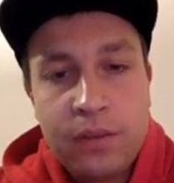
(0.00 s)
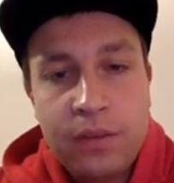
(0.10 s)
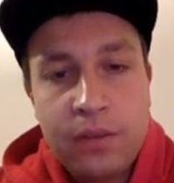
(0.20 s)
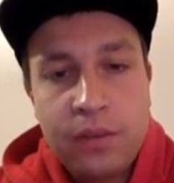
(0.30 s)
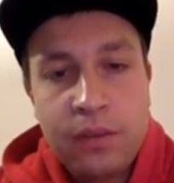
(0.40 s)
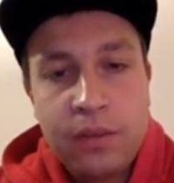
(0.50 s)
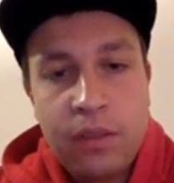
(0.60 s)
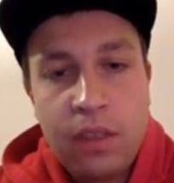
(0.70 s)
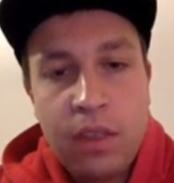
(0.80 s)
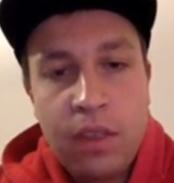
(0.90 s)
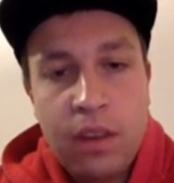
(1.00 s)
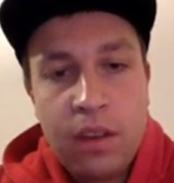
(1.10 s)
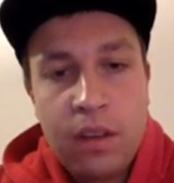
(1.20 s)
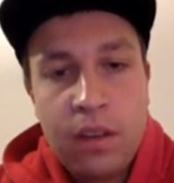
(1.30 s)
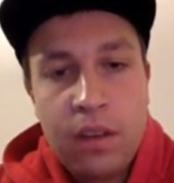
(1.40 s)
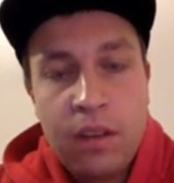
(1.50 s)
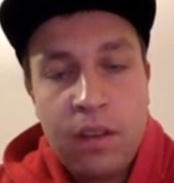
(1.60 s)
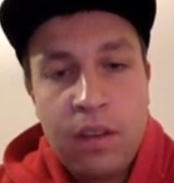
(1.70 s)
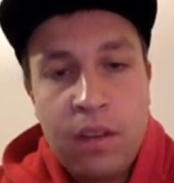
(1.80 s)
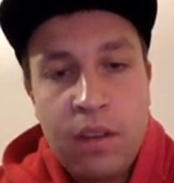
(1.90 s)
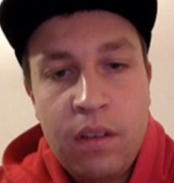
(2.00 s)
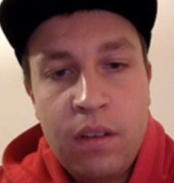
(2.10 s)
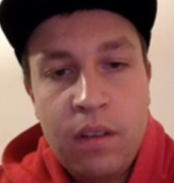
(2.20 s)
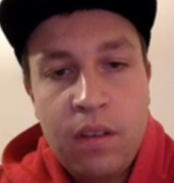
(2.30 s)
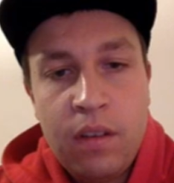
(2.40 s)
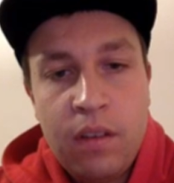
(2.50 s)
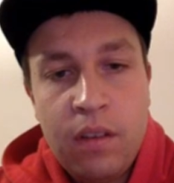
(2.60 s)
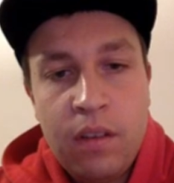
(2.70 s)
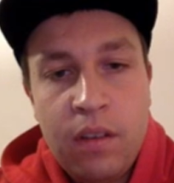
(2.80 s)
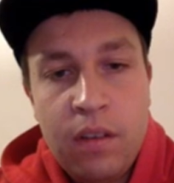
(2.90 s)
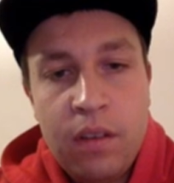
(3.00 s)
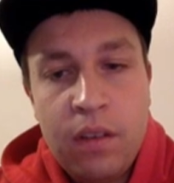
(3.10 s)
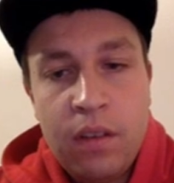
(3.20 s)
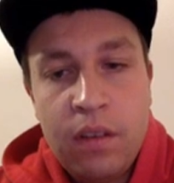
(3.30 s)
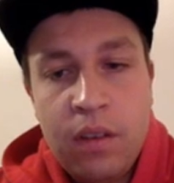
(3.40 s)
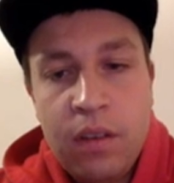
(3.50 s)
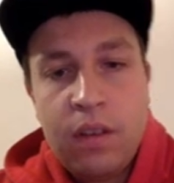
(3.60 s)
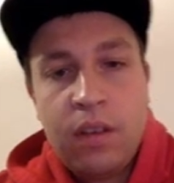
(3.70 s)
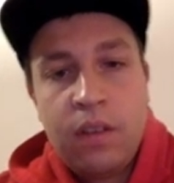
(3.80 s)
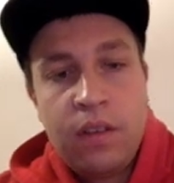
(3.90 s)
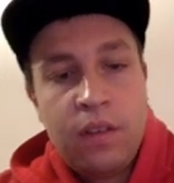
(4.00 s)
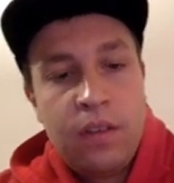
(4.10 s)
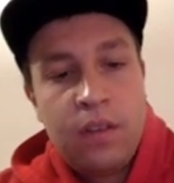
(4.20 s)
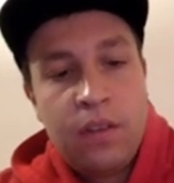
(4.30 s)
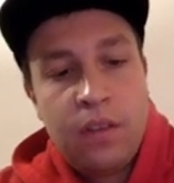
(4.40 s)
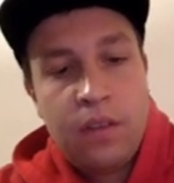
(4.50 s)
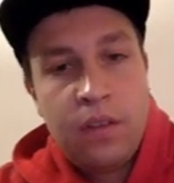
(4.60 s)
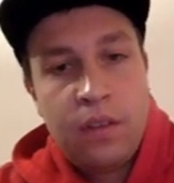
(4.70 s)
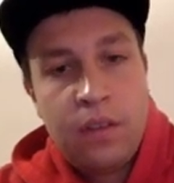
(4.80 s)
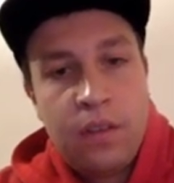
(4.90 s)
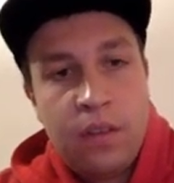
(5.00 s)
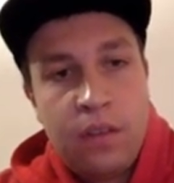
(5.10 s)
[no speech]